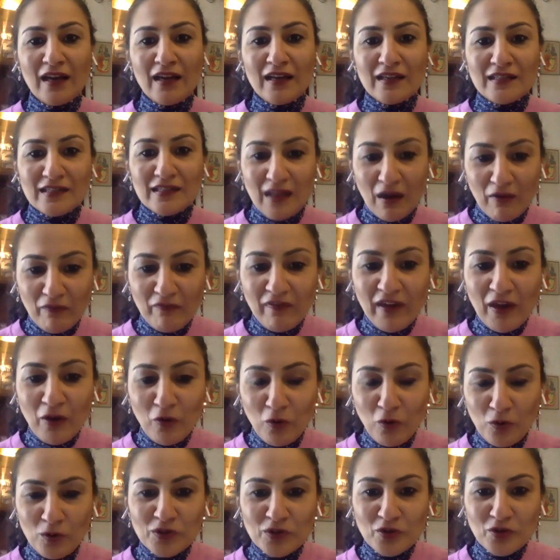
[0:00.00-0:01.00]
somewhere
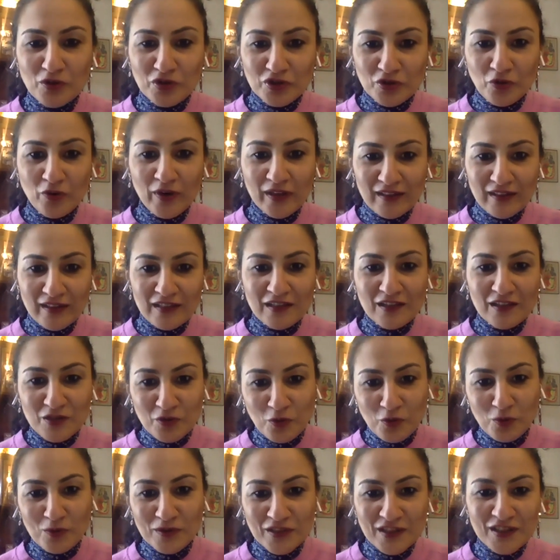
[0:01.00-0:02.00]
also showing that the
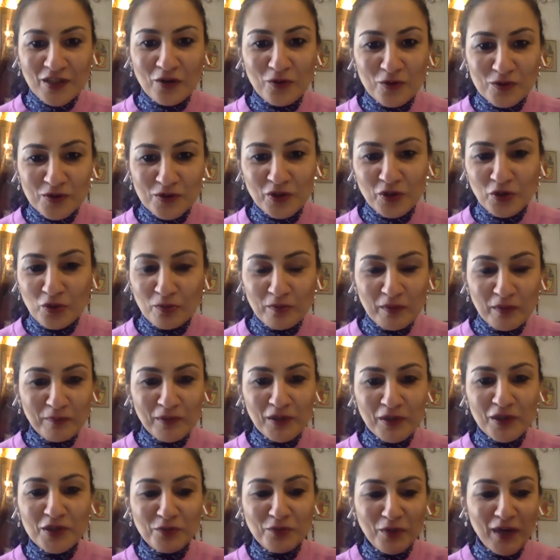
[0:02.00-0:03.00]
soldiers are also human.
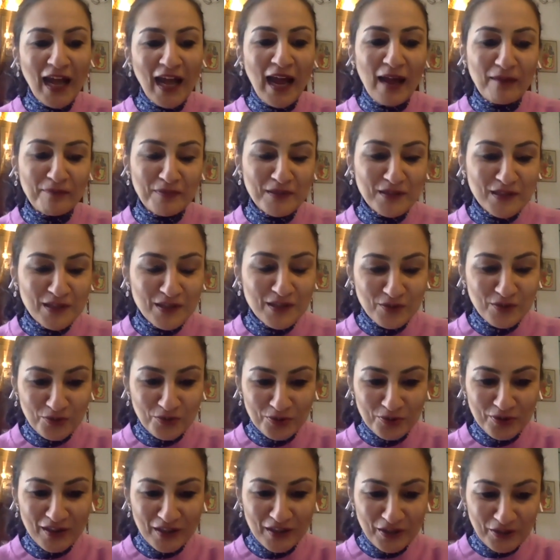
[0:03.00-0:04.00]
Because what happens is
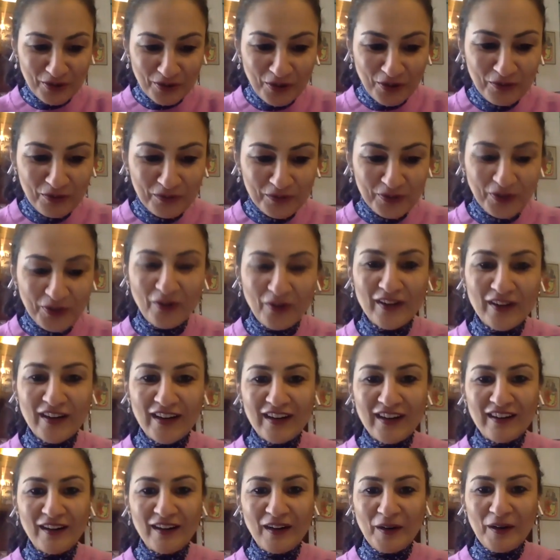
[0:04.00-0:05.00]
usually,
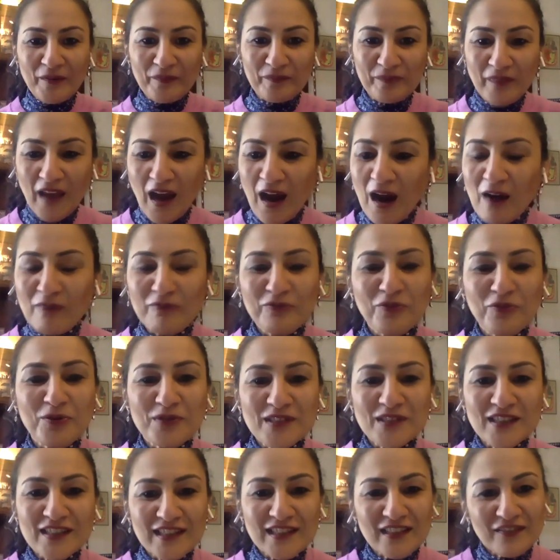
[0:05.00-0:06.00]
during armed
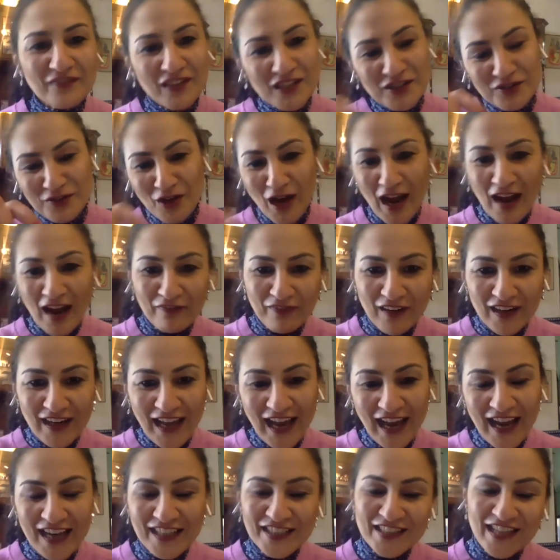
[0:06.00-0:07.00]
forces divas, you have one
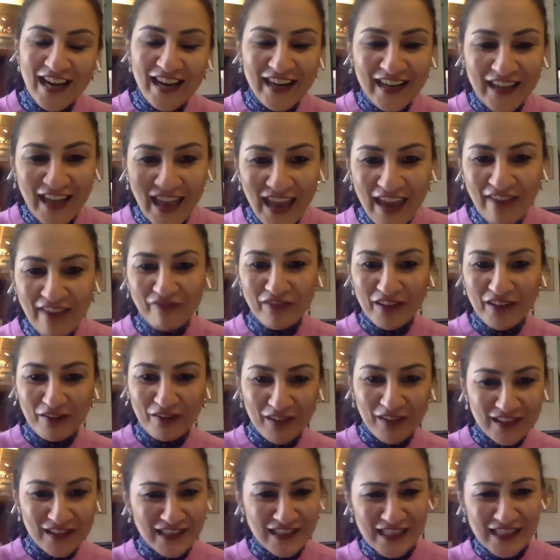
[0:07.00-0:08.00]
hashtag and
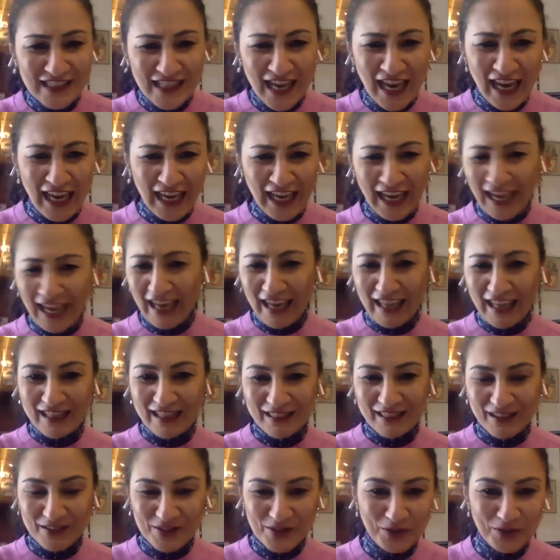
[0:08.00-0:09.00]
everyone says,
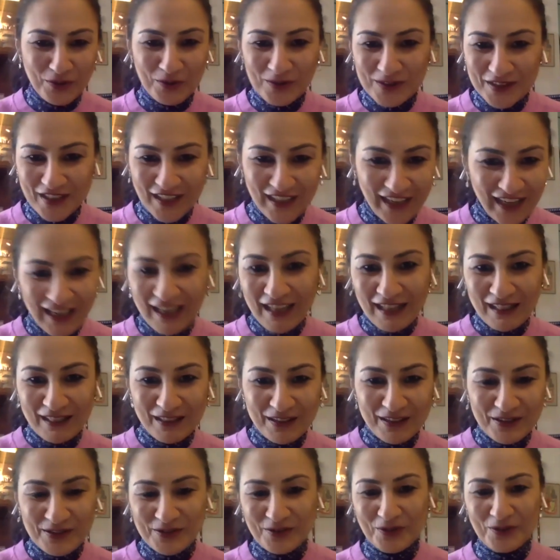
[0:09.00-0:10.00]
"Hail the soldier! Hail
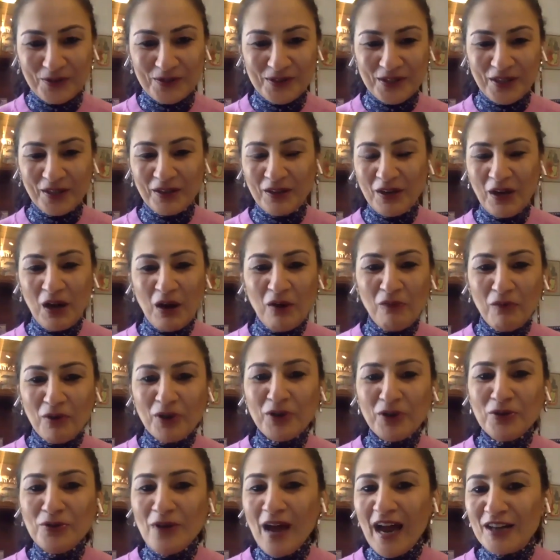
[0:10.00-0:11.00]
the soldier!" What
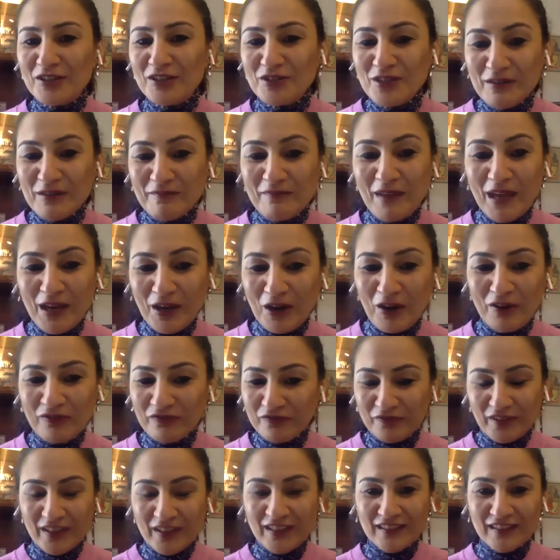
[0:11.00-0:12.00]
do you actually make of
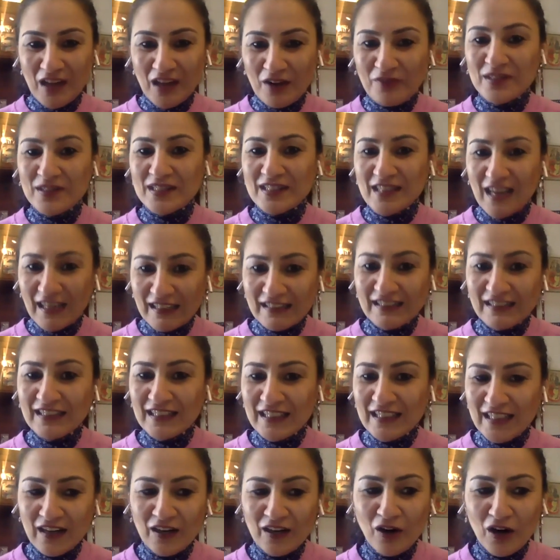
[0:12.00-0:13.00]
it now?
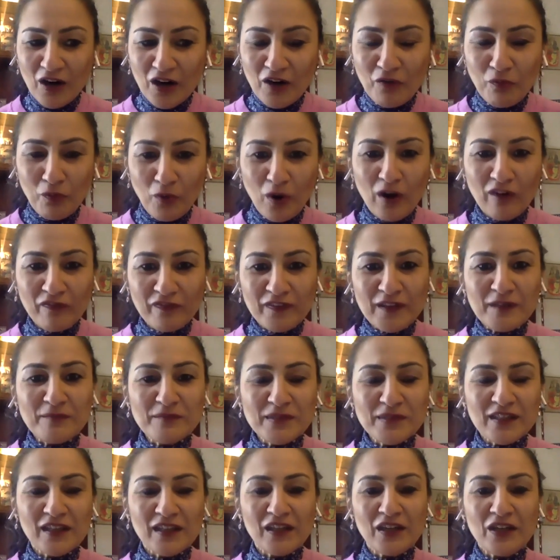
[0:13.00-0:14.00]
Suddenly, a lot of war
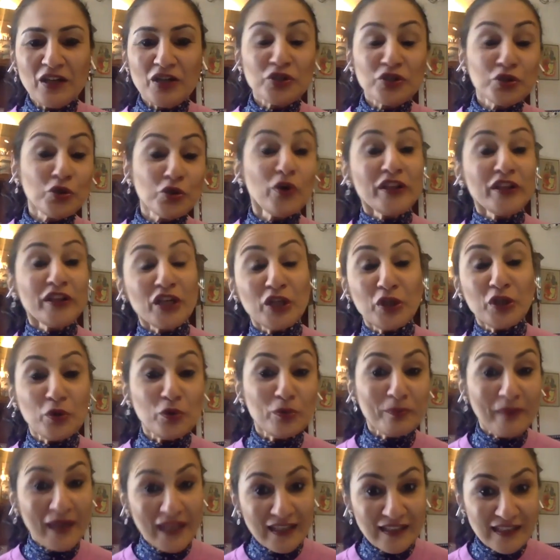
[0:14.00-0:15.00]
films showing the
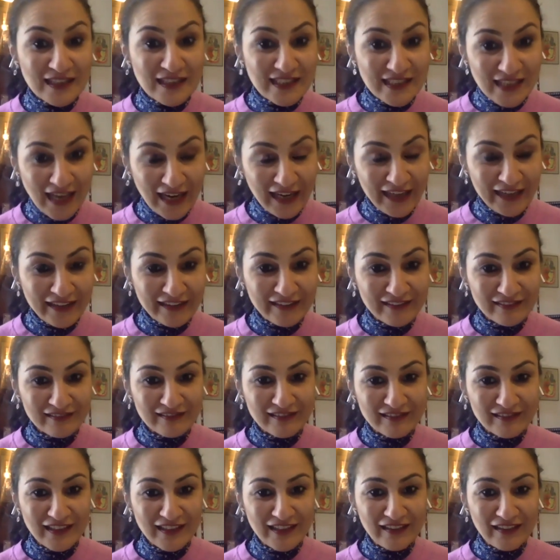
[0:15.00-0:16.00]
humane side,
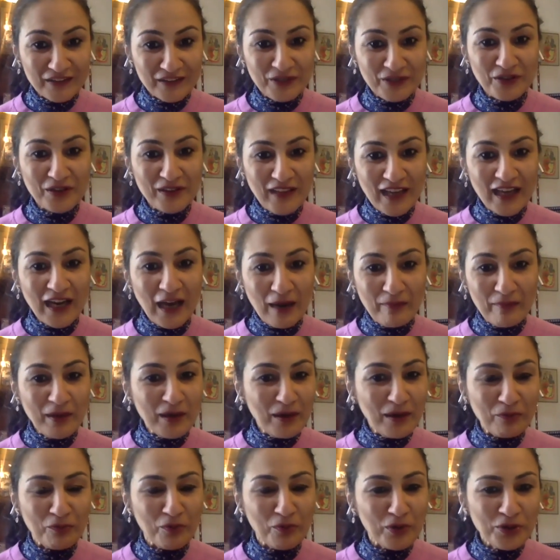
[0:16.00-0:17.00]
they're coming
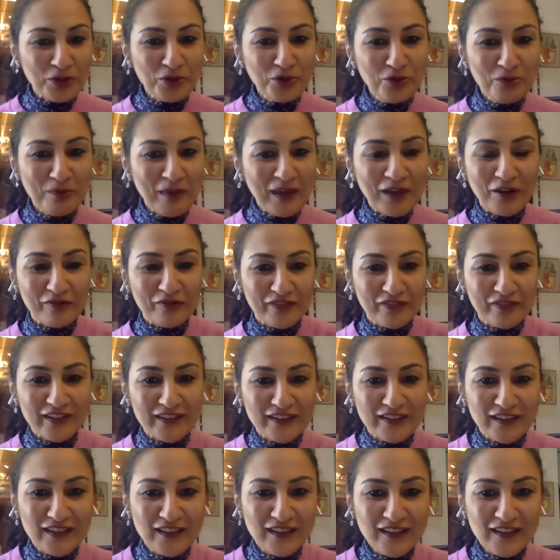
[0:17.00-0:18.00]
up. What do you make of
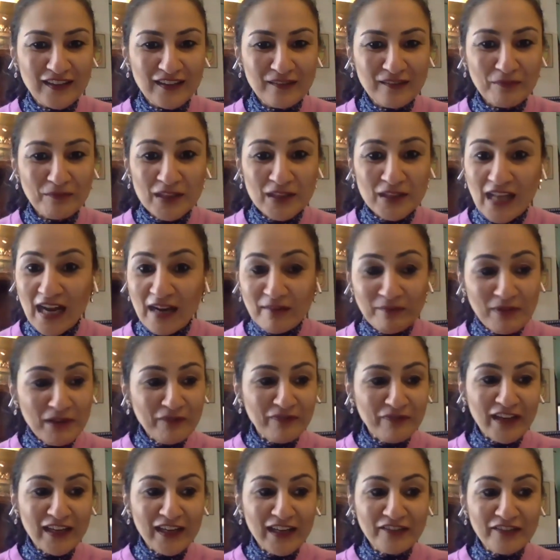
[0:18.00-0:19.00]
it? Because I've been
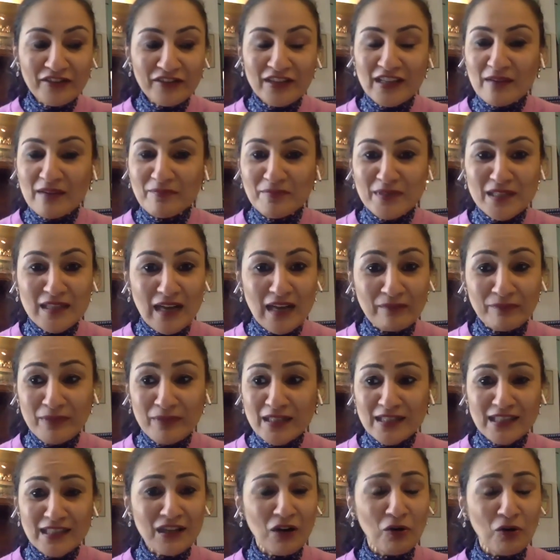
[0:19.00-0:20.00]
very intrigued. I've
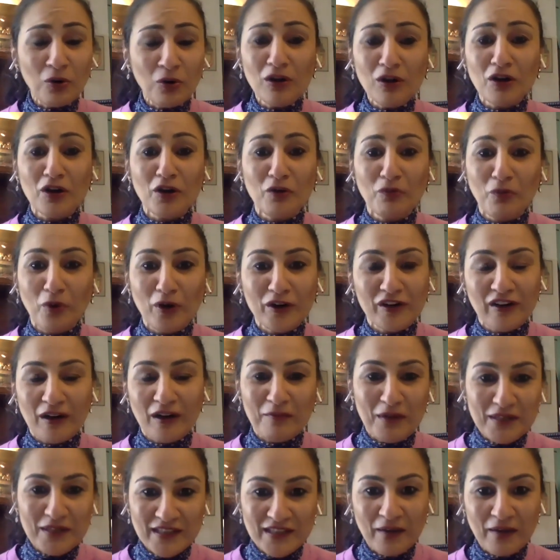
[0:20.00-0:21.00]
been seeing a whole lot of war
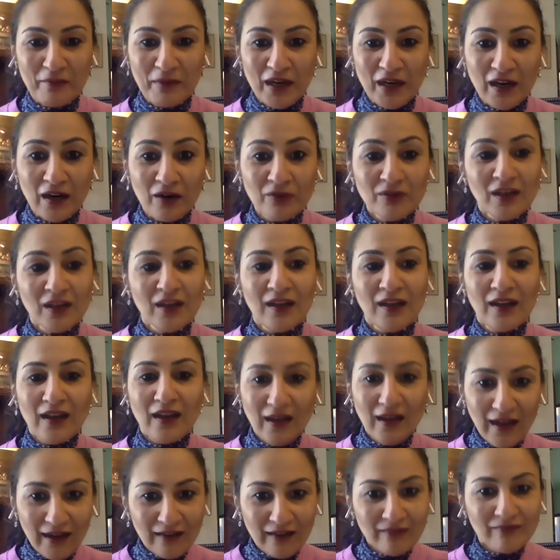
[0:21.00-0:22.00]
dramas coming out,
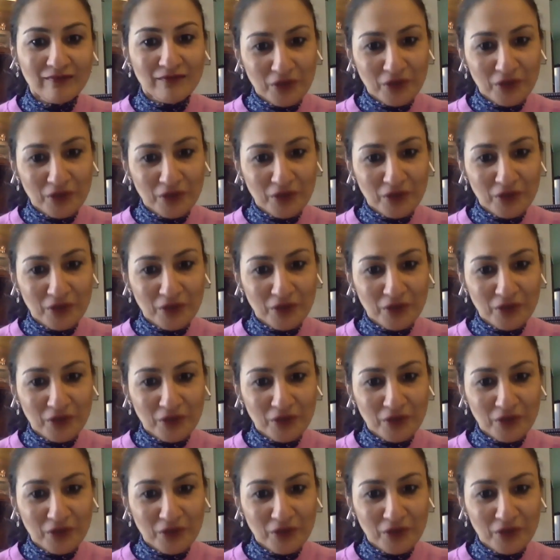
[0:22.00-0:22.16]
and